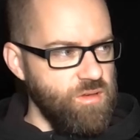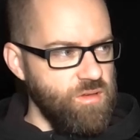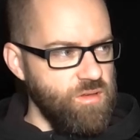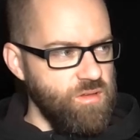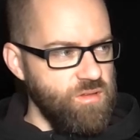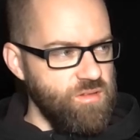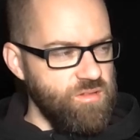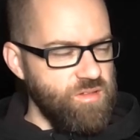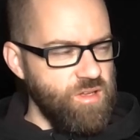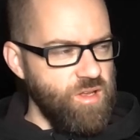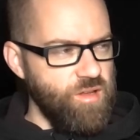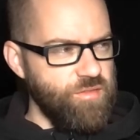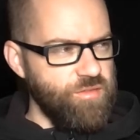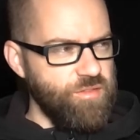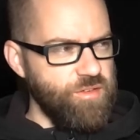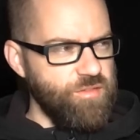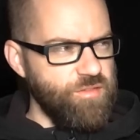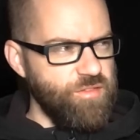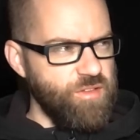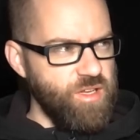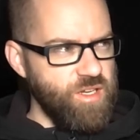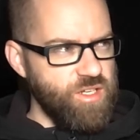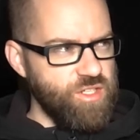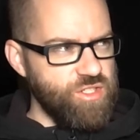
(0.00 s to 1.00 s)

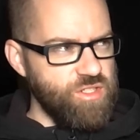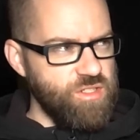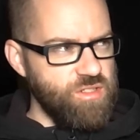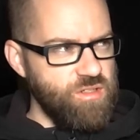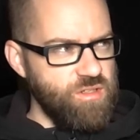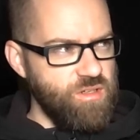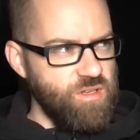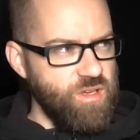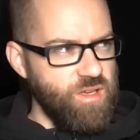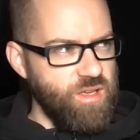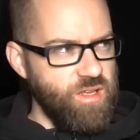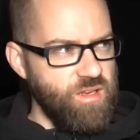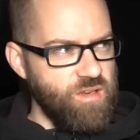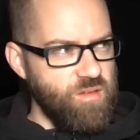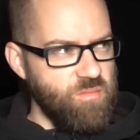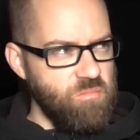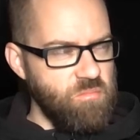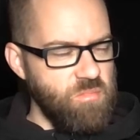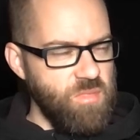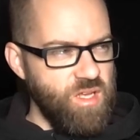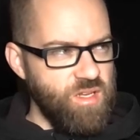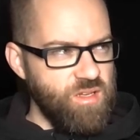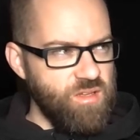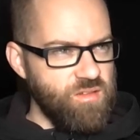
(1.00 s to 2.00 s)
self-reflection and
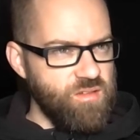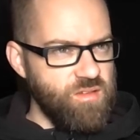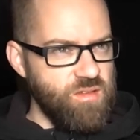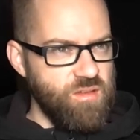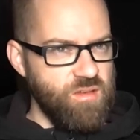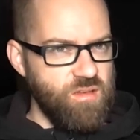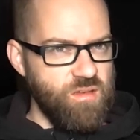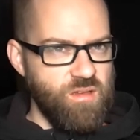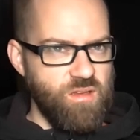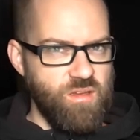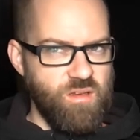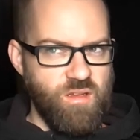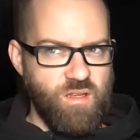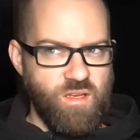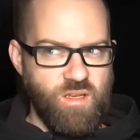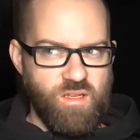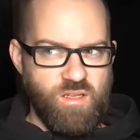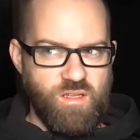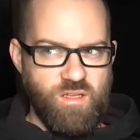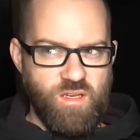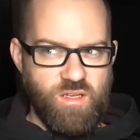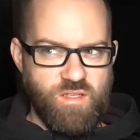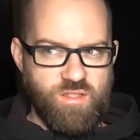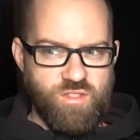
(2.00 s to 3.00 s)
medicine and
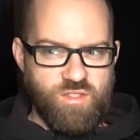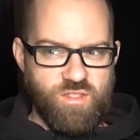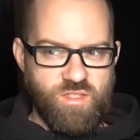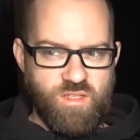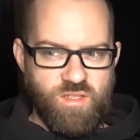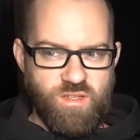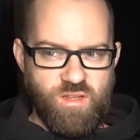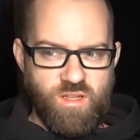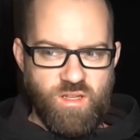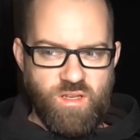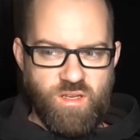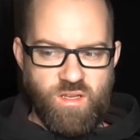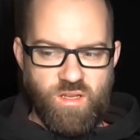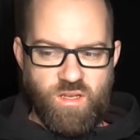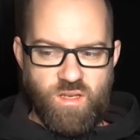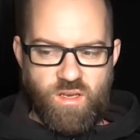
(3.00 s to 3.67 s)
ADHD that